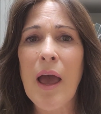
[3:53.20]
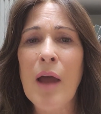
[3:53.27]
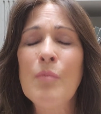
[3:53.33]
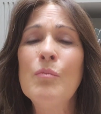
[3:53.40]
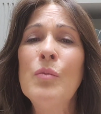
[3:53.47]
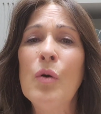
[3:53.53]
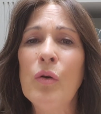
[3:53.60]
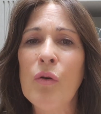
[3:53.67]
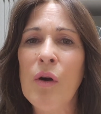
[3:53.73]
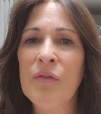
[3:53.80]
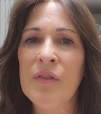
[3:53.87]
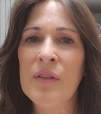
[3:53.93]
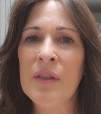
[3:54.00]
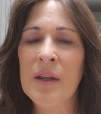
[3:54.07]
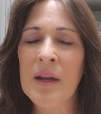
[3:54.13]
And more
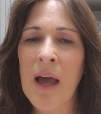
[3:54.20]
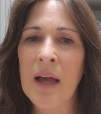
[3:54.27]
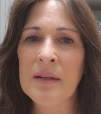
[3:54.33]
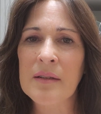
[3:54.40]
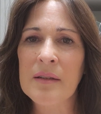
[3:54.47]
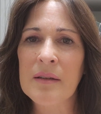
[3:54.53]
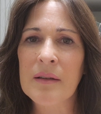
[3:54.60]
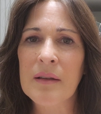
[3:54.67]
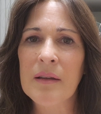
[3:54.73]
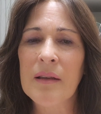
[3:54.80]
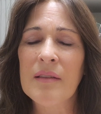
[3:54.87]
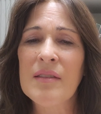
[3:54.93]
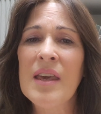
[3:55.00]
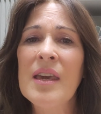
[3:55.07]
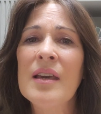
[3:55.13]
often than not,
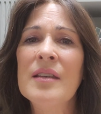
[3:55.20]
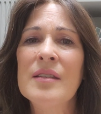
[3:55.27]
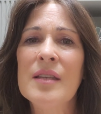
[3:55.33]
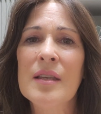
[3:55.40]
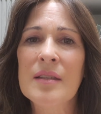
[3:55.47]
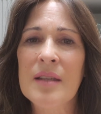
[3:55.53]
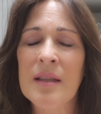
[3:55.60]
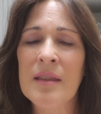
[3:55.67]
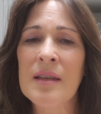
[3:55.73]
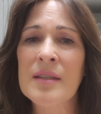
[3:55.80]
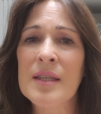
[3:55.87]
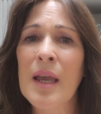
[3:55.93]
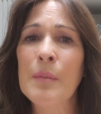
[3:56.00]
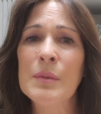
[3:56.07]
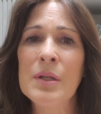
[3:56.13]
they exist at the
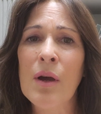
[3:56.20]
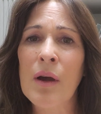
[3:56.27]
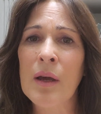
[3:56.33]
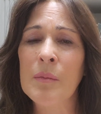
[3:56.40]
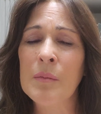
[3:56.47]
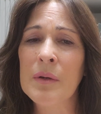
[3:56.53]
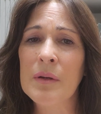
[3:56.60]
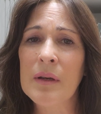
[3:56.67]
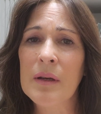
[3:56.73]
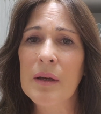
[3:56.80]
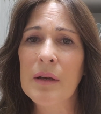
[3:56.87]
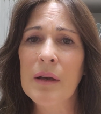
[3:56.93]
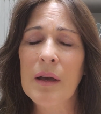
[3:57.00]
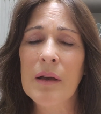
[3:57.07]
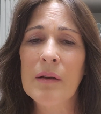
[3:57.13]
same time.
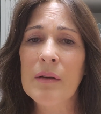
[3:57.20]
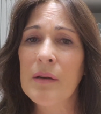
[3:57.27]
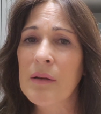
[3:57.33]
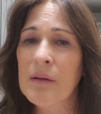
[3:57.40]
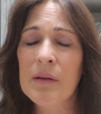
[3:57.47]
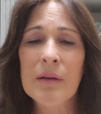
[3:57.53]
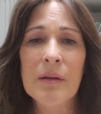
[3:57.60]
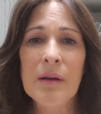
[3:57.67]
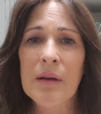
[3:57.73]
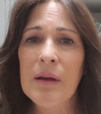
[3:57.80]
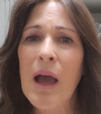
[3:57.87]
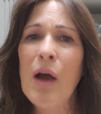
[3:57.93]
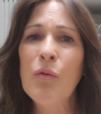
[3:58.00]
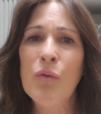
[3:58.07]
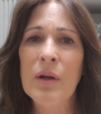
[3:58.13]

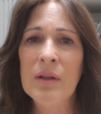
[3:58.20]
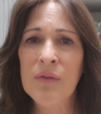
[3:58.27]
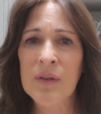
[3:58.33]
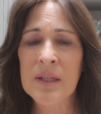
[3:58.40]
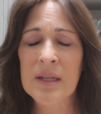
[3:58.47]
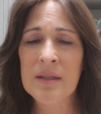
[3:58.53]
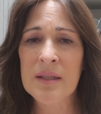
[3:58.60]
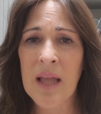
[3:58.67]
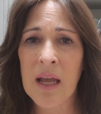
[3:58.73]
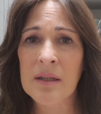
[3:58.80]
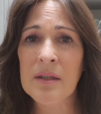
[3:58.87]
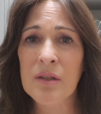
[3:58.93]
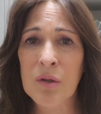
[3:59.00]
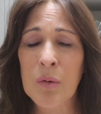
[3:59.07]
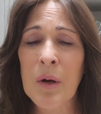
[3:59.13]
How relevant is
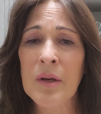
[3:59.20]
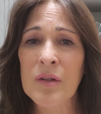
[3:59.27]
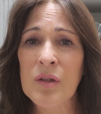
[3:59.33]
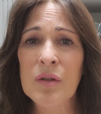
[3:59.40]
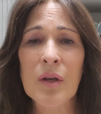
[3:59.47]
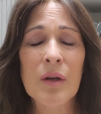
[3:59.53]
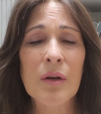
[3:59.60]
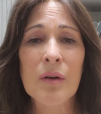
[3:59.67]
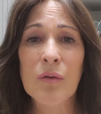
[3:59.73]
that to us